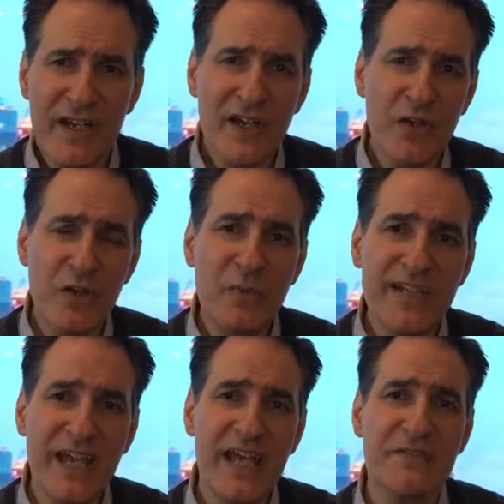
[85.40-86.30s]
Who would
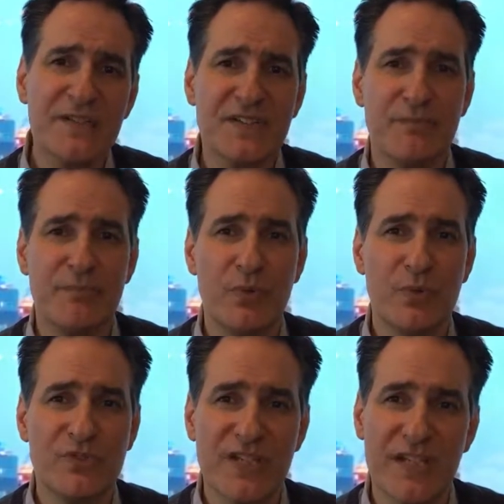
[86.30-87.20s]
ever
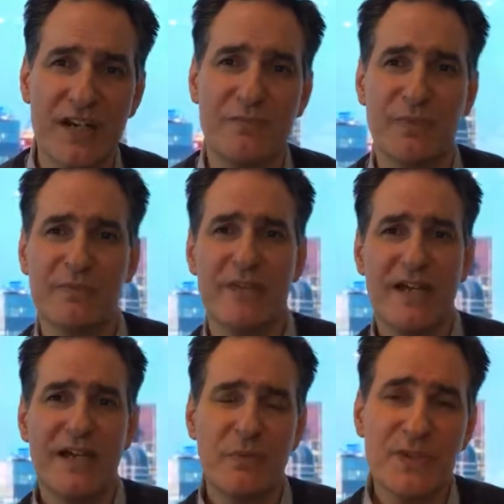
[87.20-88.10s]
support a government
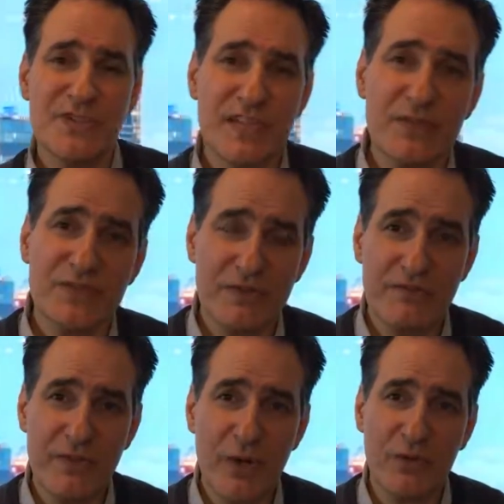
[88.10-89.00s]
which tells the
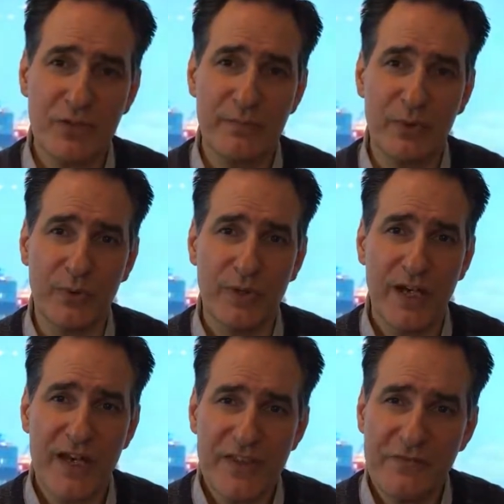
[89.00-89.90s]
vulnerable,
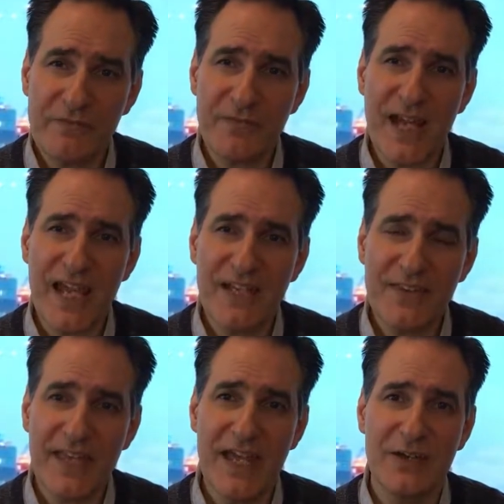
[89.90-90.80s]
the frail and
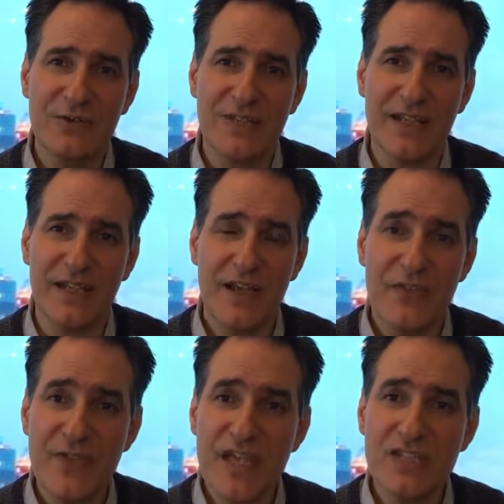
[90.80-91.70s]
the elderly,
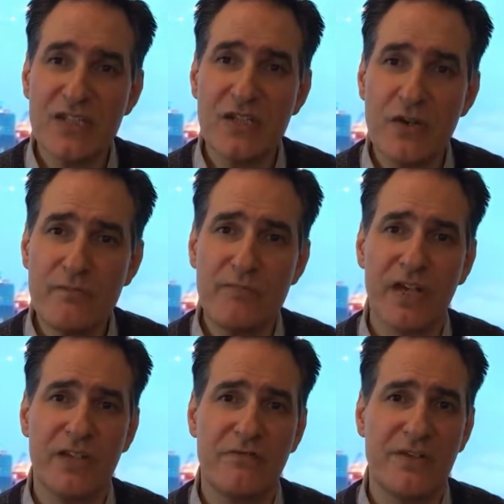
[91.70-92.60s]
there's no
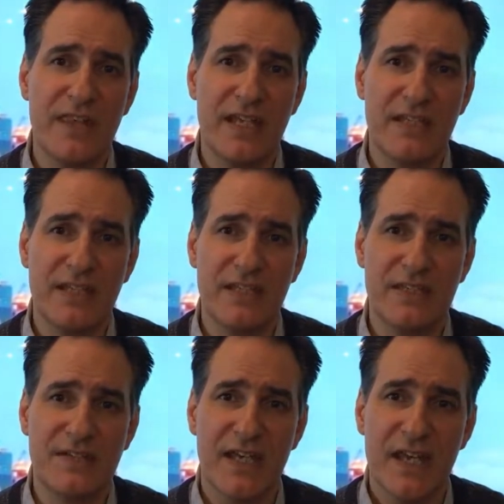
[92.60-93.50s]
money for their
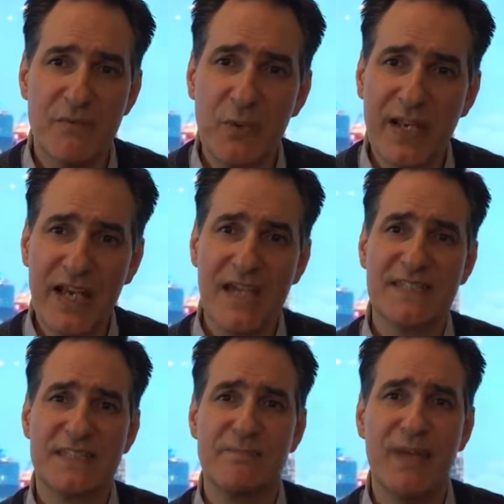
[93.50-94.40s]
needs, but when it has
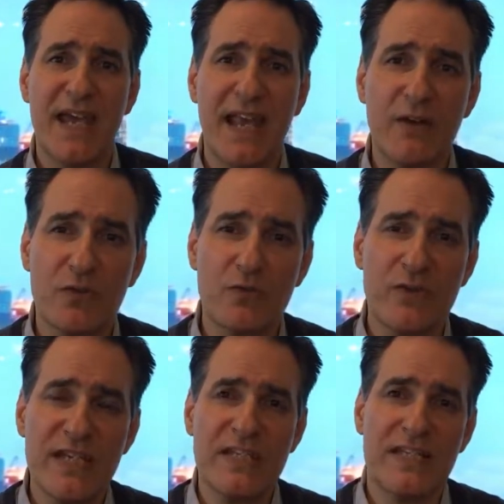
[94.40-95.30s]
to bail out
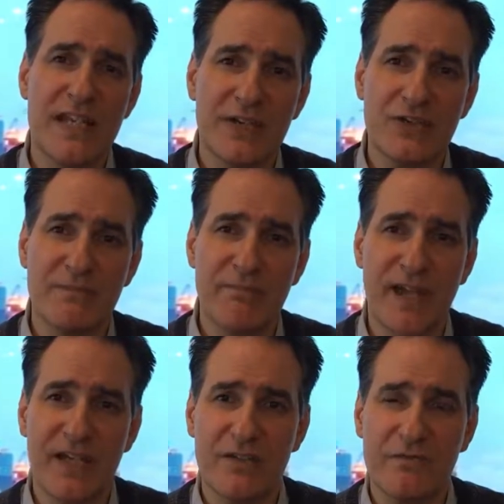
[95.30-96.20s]
greedy, negligent
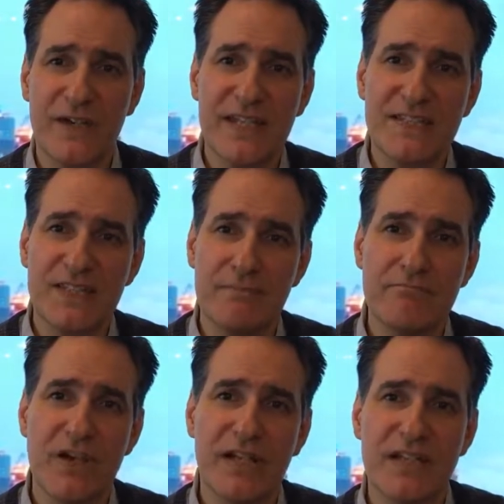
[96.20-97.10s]
banker friends, the
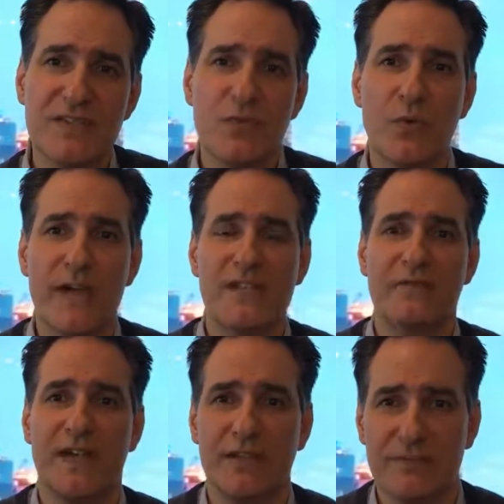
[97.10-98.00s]
money is always
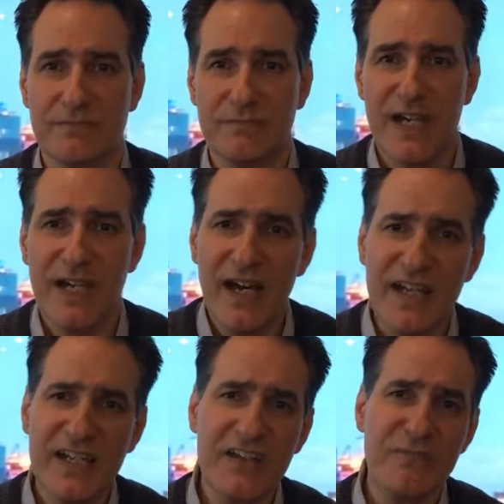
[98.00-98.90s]
found? A
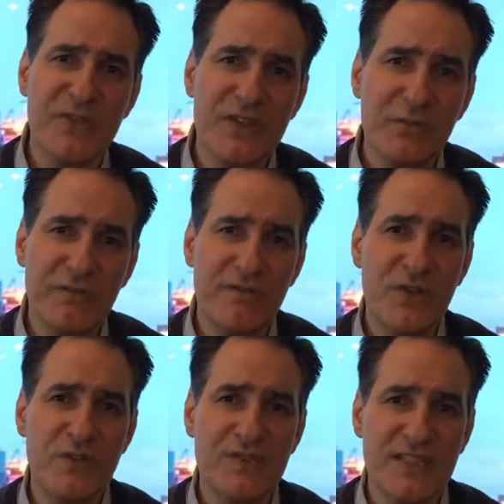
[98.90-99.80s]
government that
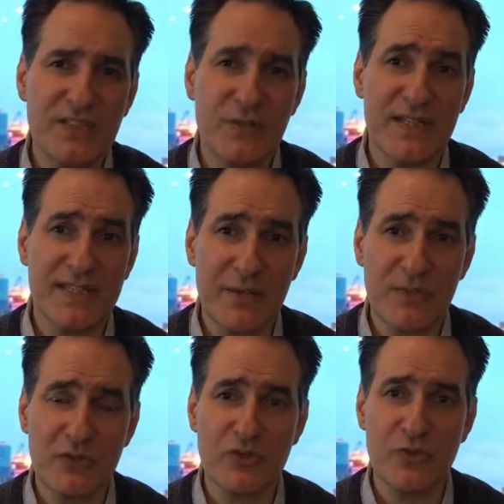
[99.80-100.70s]
refuses to accept the
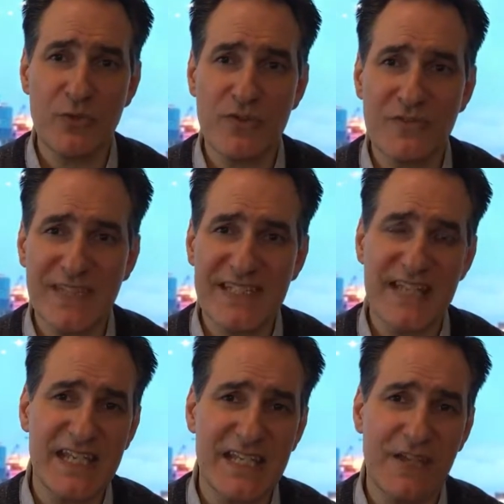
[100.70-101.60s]
truth of the
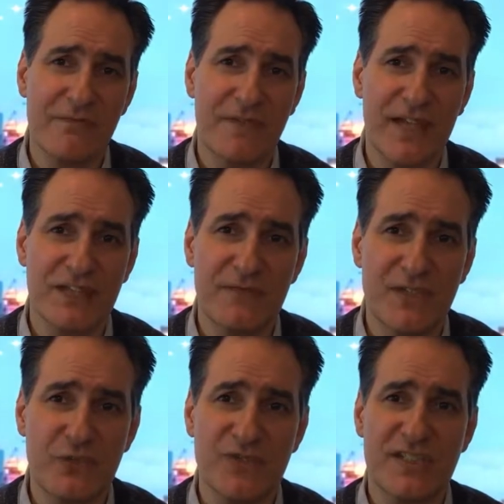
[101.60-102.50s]
deadly effects of
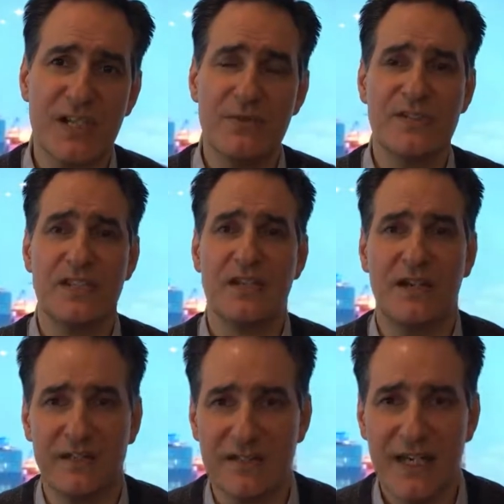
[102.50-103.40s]
its austerity
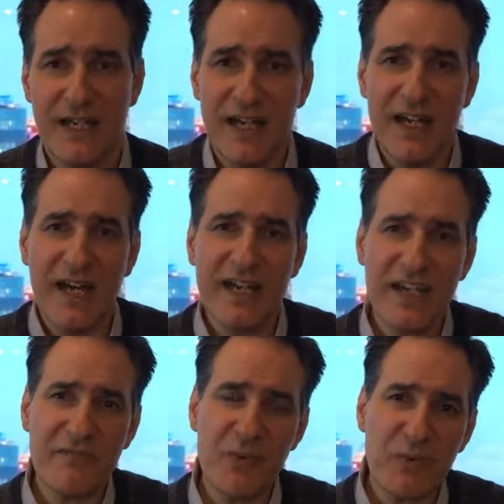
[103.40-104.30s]
cuts. A
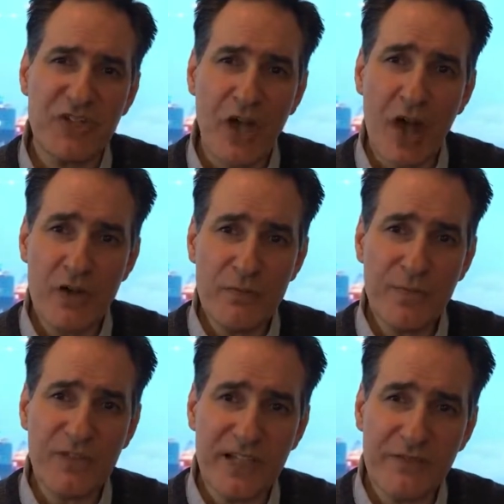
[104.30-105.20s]
government which
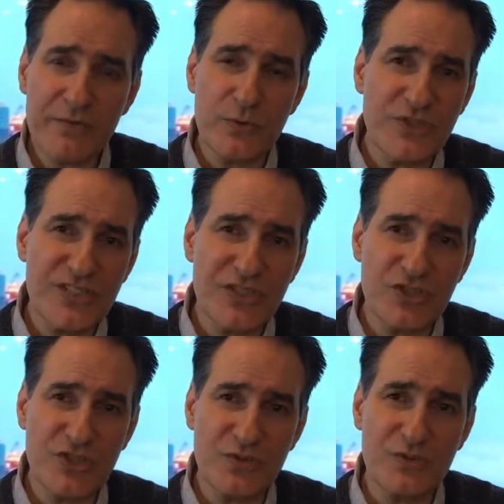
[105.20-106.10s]
openly forces
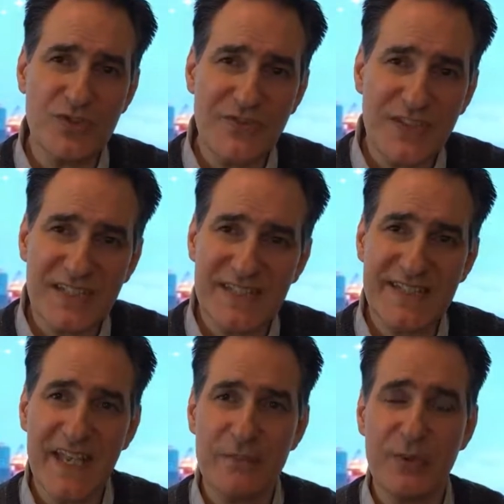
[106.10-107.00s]
children, the
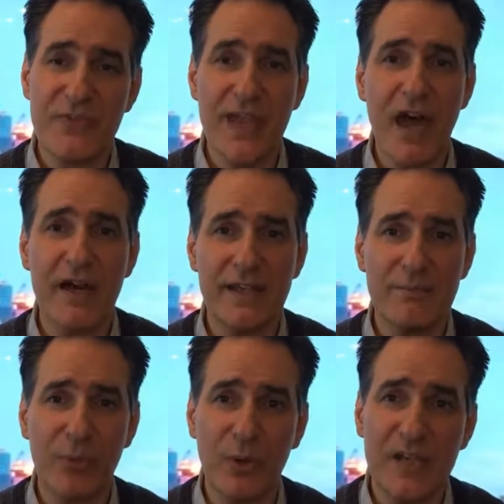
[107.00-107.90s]
disabled, the
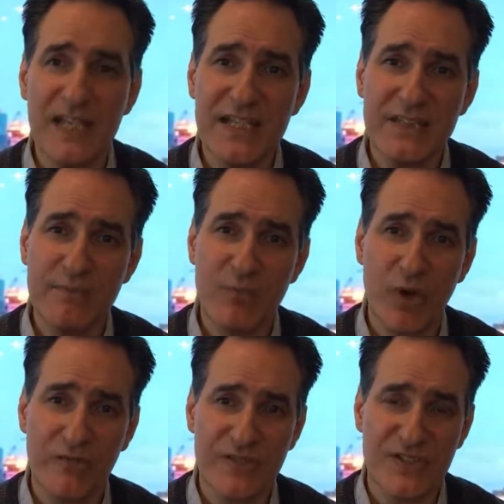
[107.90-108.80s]
unemployed into
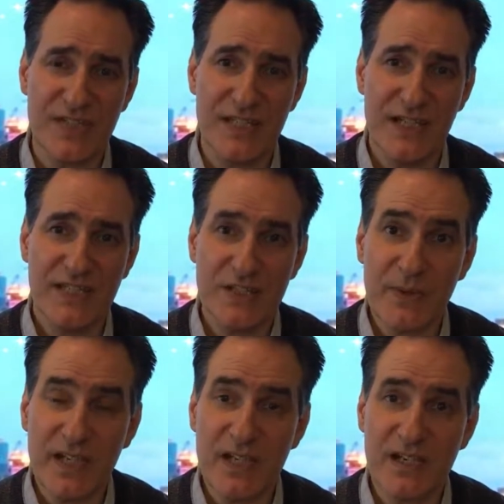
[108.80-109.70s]
poverty so it
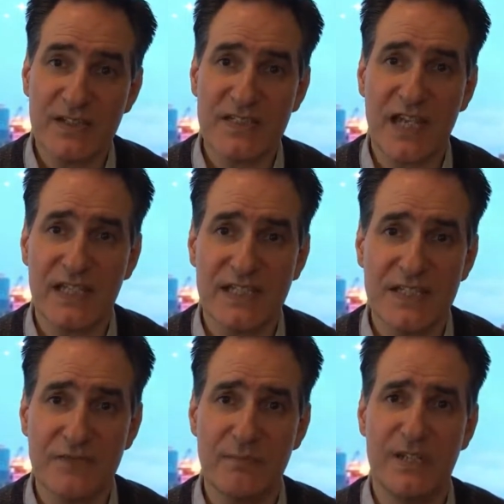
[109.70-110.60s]
can cut taxes
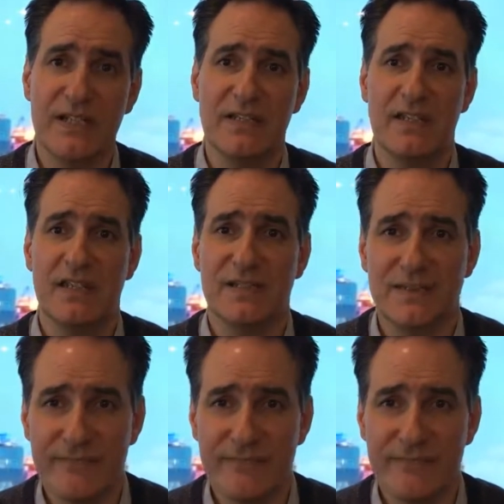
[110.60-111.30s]
for millionaires.